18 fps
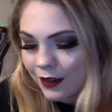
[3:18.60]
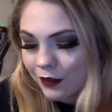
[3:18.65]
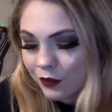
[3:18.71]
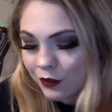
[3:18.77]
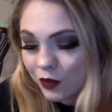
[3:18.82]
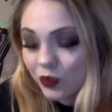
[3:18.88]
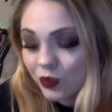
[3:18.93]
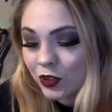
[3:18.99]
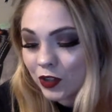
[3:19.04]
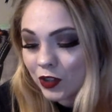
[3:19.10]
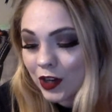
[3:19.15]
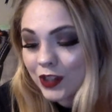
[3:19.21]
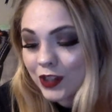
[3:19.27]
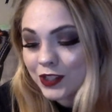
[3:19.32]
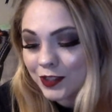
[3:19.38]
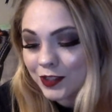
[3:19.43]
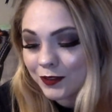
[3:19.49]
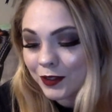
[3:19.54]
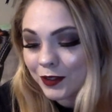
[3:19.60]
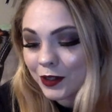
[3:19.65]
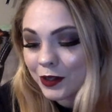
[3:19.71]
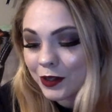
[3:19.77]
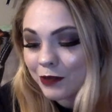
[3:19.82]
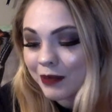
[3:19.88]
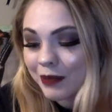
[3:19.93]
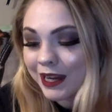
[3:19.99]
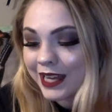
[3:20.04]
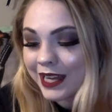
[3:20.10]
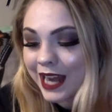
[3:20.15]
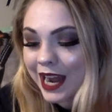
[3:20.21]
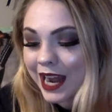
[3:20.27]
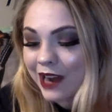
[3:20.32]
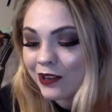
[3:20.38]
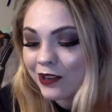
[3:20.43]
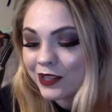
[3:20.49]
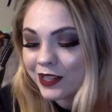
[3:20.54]
Flew across her room and
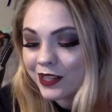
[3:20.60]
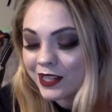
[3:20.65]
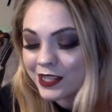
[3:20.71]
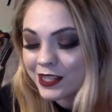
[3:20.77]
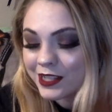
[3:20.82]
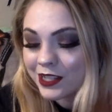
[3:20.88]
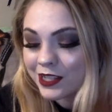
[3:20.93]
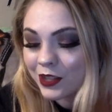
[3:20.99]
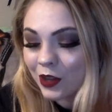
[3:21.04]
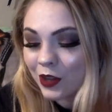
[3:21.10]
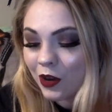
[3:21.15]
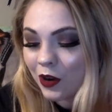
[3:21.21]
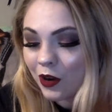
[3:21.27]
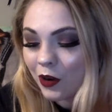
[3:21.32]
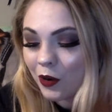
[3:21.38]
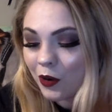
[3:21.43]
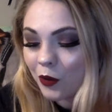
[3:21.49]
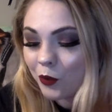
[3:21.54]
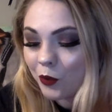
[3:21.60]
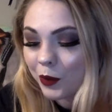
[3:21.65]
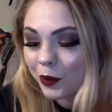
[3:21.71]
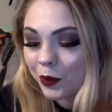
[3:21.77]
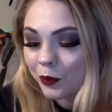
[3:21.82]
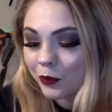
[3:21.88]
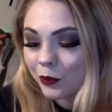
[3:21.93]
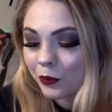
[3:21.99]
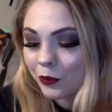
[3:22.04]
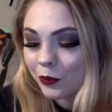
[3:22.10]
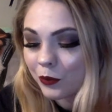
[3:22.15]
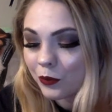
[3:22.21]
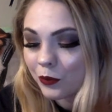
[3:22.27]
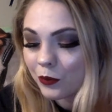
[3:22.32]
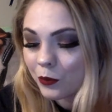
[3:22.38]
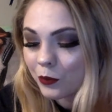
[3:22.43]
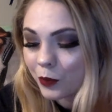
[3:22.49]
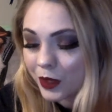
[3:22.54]
out into the hall where
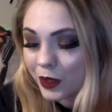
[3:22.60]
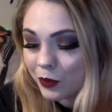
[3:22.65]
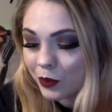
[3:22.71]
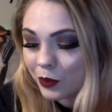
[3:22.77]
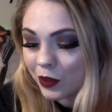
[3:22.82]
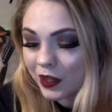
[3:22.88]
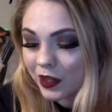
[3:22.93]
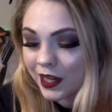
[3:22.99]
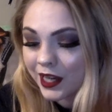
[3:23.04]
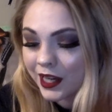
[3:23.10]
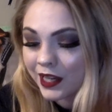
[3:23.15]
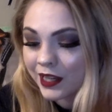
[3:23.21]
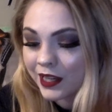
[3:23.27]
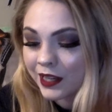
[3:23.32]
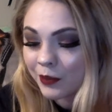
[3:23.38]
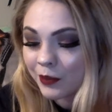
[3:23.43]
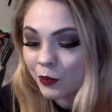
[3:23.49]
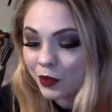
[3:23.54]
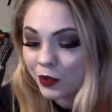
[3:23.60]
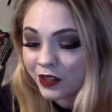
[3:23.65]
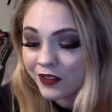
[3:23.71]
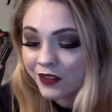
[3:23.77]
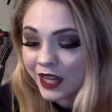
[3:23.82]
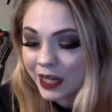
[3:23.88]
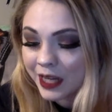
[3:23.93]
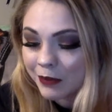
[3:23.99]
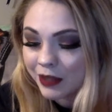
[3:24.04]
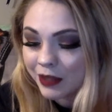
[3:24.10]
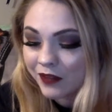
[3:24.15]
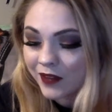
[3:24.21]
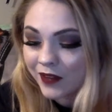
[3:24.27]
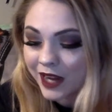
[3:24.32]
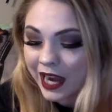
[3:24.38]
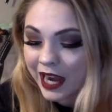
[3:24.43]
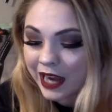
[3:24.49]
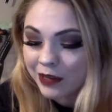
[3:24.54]
we were, and it would have hit me if
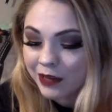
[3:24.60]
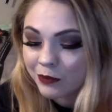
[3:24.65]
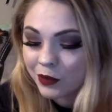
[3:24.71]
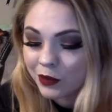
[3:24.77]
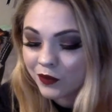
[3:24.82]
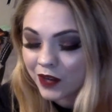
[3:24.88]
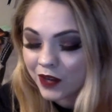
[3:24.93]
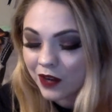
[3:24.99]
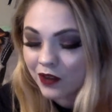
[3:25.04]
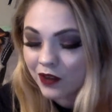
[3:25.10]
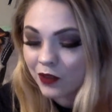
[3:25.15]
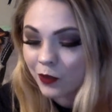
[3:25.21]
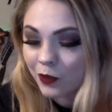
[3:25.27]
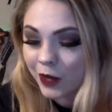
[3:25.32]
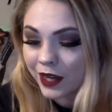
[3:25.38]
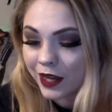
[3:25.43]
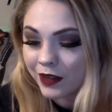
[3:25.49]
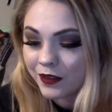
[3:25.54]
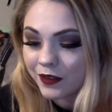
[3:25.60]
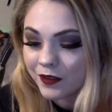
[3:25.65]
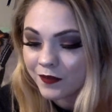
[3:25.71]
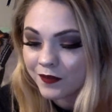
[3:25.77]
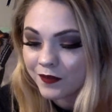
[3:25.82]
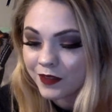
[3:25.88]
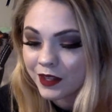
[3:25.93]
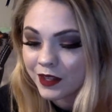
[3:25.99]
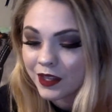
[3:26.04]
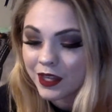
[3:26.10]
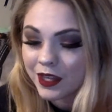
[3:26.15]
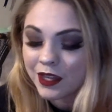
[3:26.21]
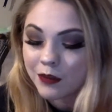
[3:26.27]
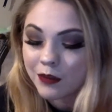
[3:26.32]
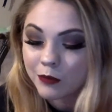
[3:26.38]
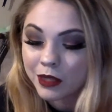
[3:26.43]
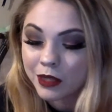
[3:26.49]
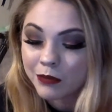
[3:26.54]
I hadn't moved out of the way.
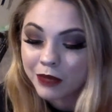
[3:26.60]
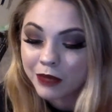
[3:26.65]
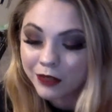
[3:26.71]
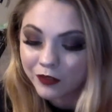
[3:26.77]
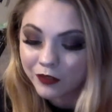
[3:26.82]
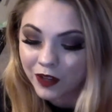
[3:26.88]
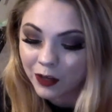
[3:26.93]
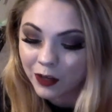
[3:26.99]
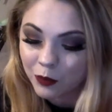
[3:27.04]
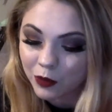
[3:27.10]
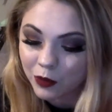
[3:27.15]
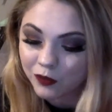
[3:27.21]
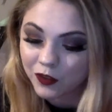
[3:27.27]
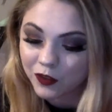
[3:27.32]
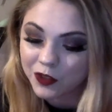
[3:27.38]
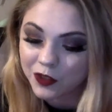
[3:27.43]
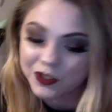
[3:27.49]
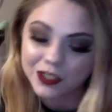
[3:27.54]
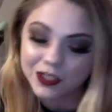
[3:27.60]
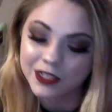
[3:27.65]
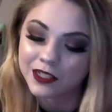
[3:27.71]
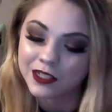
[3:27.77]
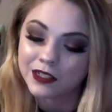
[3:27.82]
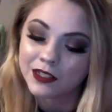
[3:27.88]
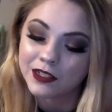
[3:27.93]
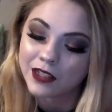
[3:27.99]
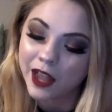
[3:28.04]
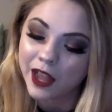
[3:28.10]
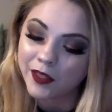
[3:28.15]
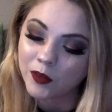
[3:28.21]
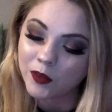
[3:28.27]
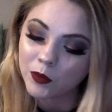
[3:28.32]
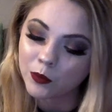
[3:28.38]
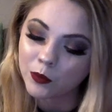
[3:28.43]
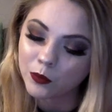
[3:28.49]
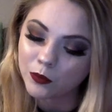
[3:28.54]
Me and my friend were frozen.
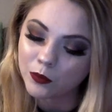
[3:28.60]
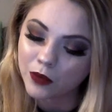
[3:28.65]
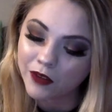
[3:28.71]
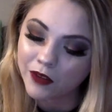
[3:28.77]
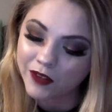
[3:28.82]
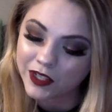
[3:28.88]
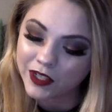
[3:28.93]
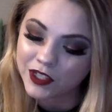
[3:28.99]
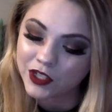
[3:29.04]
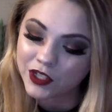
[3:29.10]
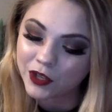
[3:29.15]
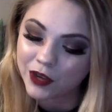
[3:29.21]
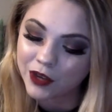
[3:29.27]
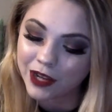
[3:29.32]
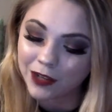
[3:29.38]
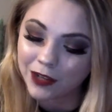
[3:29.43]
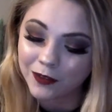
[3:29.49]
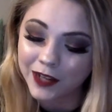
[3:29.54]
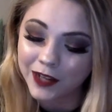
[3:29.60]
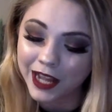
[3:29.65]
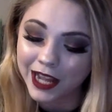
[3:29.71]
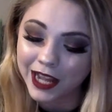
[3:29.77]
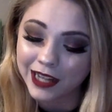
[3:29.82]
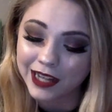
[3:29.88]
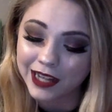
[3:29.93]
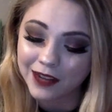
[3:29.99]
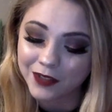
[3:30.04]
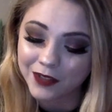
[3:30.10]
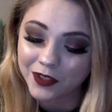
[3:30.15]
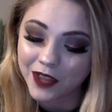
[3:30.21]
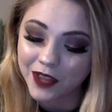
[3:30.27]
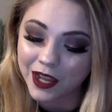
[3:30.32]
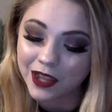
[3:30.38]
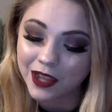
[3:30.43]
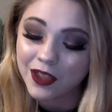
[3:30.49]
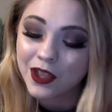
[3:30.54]
Neither of us knew how to react after
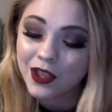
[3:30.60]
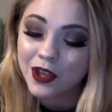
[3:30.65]
that.